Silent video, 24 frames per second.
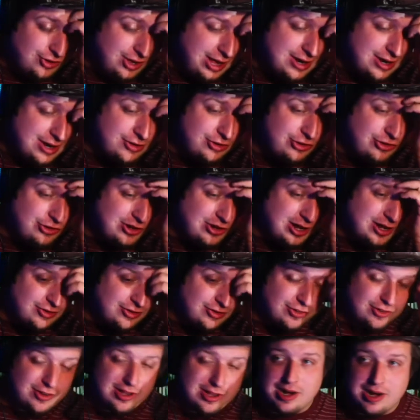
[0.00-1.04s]
of
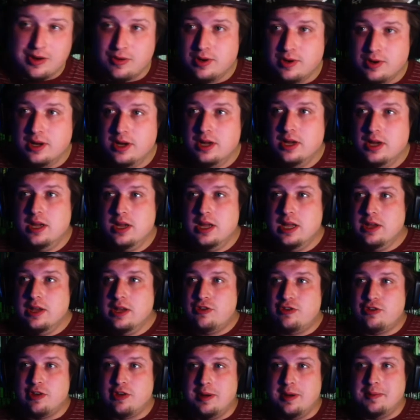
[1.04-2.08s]
sense now.
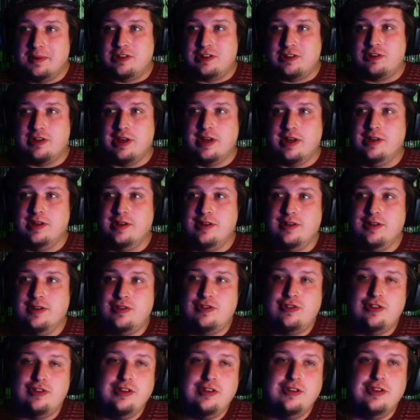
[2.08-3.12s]
So I'm excited to
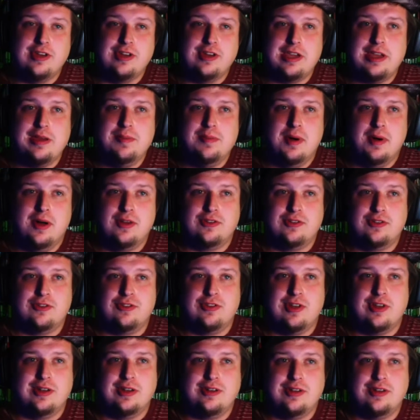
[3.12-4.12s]
see Dicky Maltasante's